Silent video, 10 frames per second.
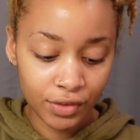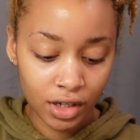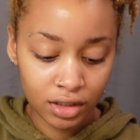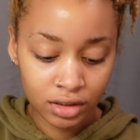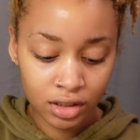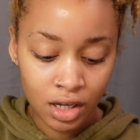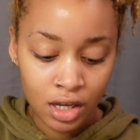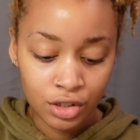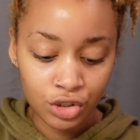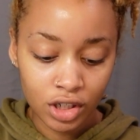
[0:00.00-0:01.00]
first,
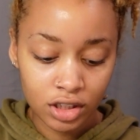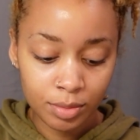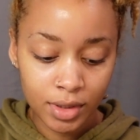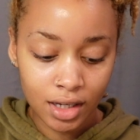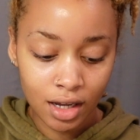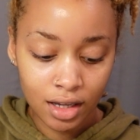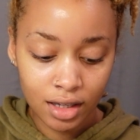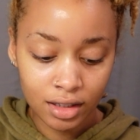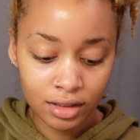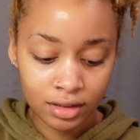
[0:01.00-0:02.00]
just
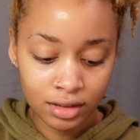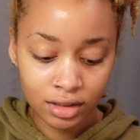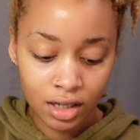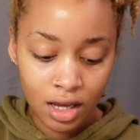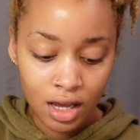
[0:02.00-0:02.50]
because